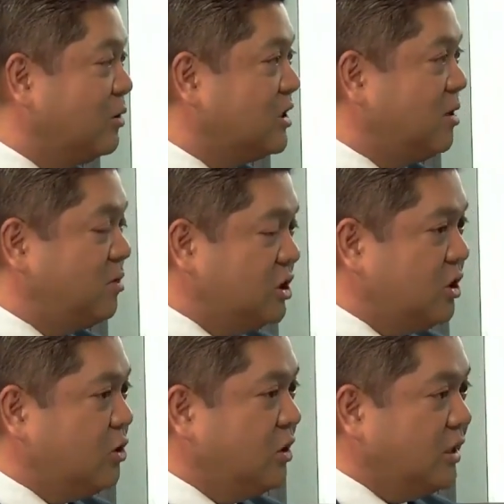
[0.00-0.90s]

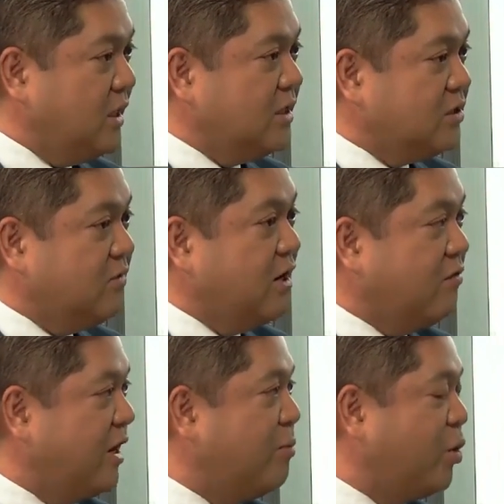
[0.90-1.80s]
Cybersecurity is very,
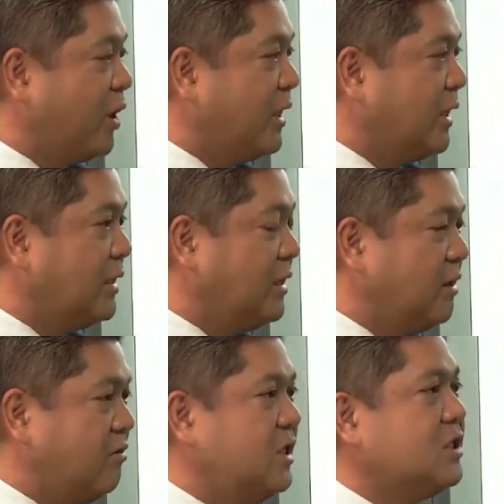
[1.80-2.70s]
very important. In
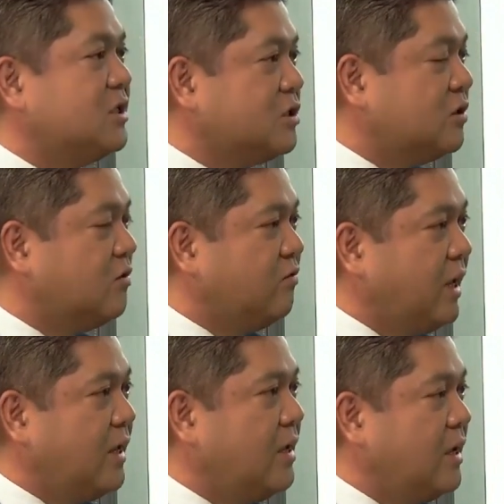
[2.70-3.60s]
a recent
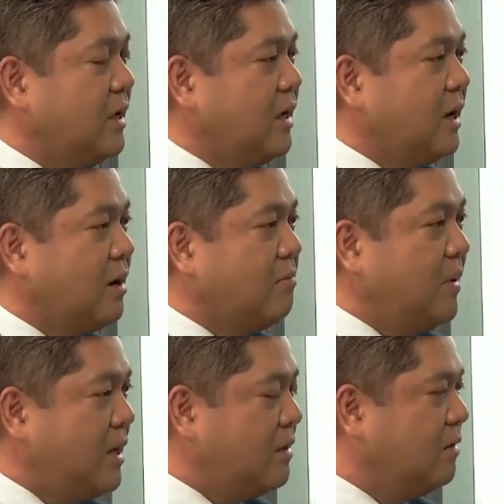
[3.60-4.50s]
survey mm. uh,
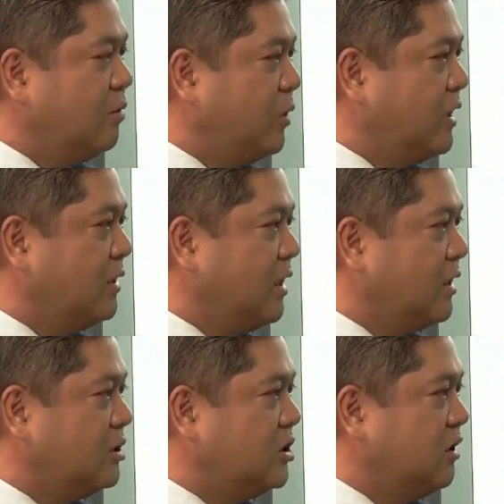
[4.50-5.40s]
made with
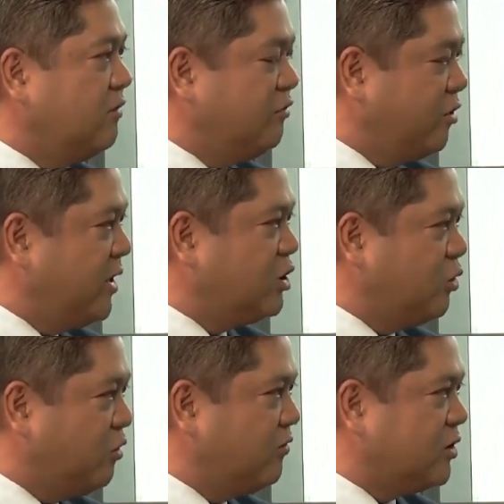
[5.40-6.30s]
uh, chief information
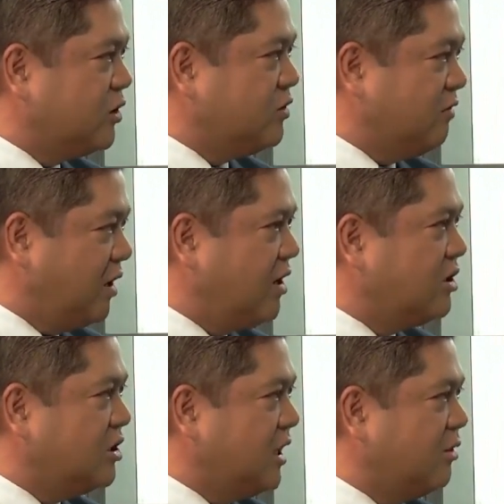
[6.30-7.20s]
officers of
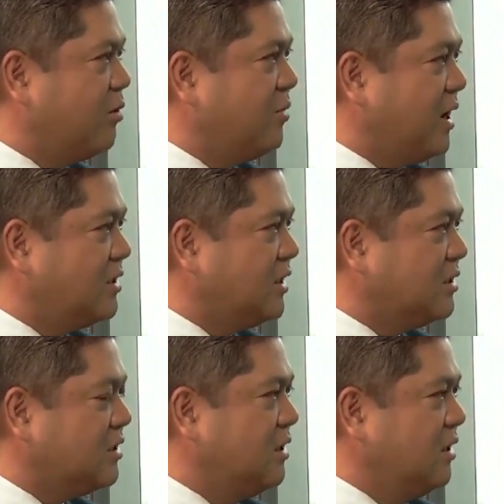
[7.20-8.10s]
large
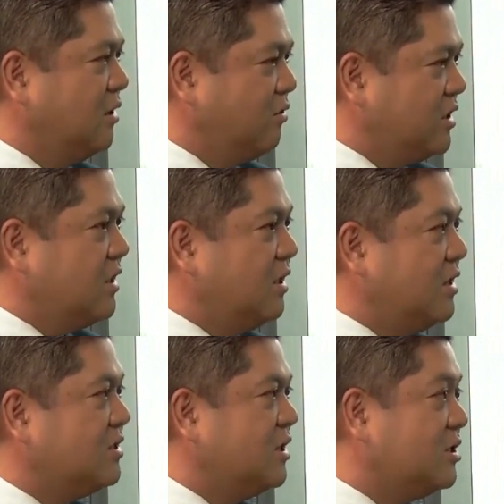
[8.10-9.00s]
enterprises,
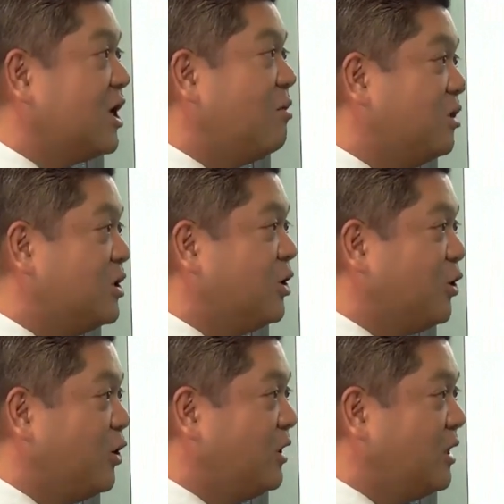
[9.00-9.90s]
resilience and
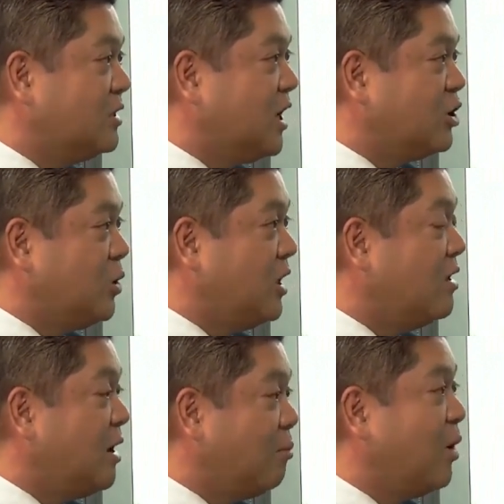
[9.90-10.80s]
cybersecurity is actually
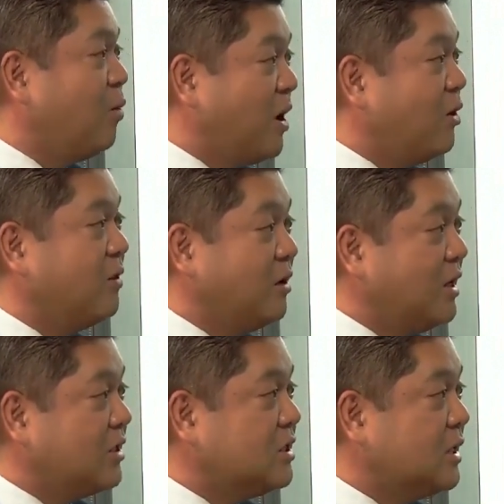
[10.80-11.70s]
number one on their
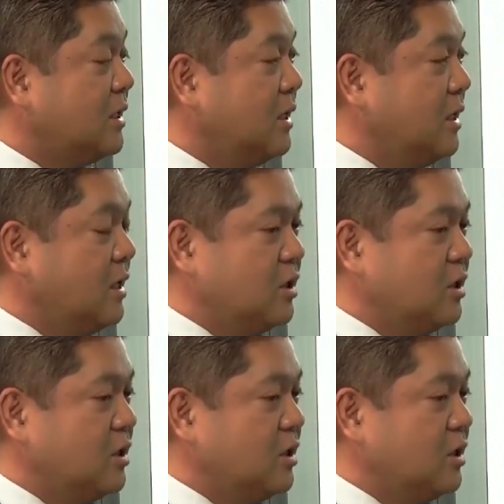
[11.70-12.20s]
list. Mm.